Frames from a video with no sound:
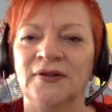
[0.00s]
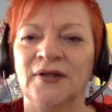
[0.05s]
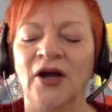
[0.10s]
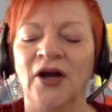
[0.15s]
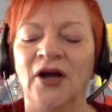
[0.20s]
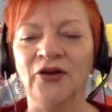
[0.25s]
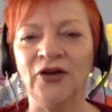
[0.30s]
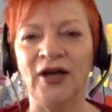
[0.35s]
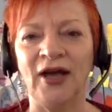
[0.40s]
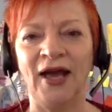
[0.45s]

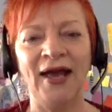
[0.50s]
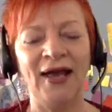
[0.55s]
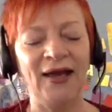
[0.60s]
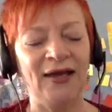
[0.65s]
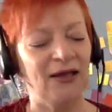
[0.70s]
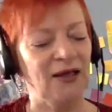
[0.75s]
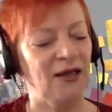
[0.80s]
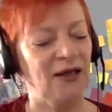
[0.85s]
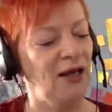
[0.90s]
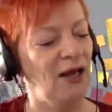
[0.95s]

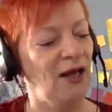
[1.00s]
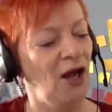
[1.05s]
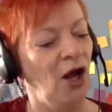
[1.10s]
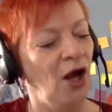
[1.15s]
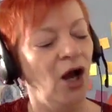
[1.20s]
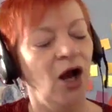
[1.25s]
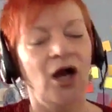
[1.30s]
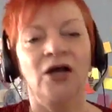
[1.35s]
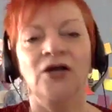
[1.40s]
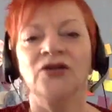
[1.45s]
Okay.
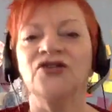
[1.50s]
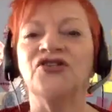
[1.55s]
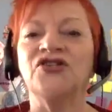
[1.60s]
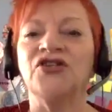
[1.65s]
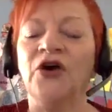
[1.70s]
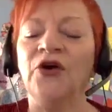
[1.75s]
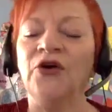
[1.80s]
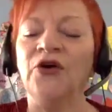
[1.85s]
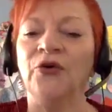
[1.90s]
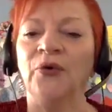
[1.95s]

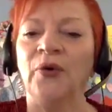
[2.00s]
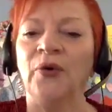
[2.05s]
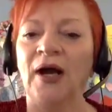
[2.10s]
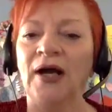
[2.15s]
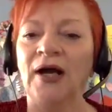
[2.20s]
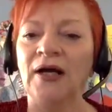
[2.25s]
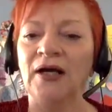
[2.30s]
So